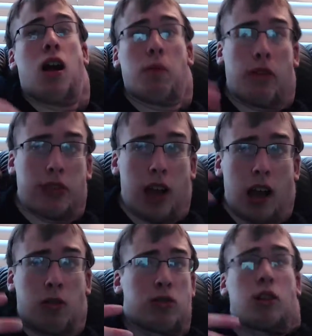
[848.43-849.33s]

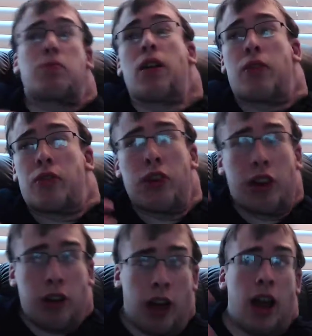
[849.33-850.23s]
Masako would just be a
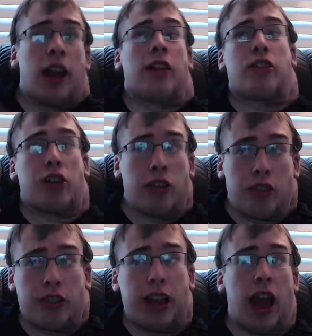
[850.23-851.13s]
figurehead as she could
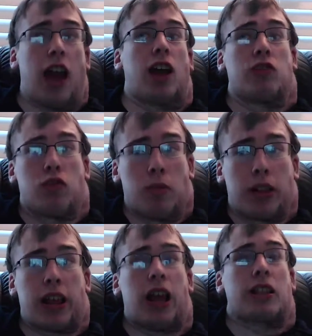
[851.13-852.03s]
stand for
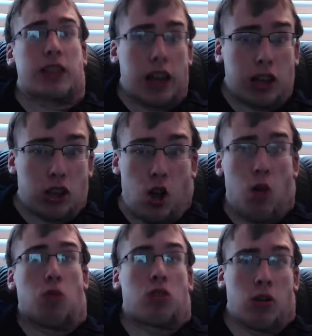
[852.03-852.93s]
the same thing
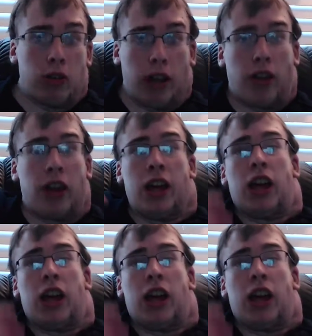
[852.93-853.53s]
Naruto did, like